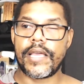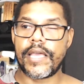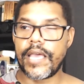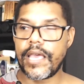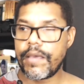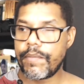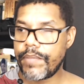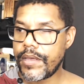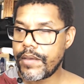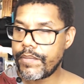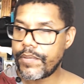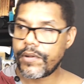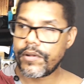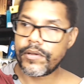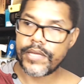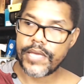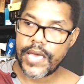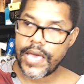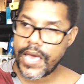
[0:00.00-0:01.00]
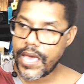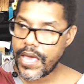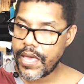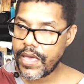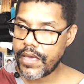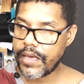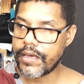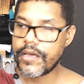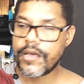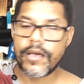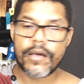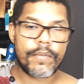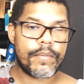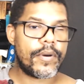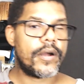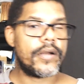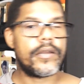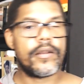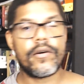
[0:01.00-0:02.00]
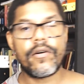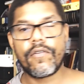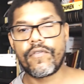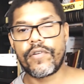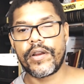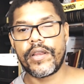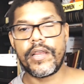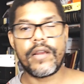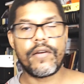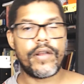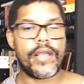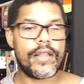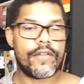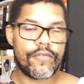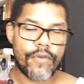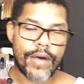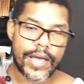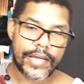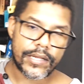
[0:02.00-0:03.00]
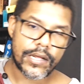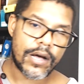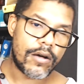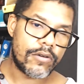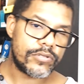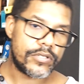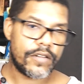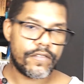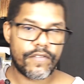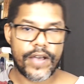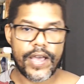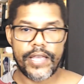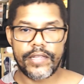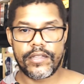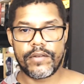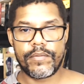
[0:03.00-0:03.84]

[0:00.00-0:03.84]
hey people, yeah, party over here in White House invited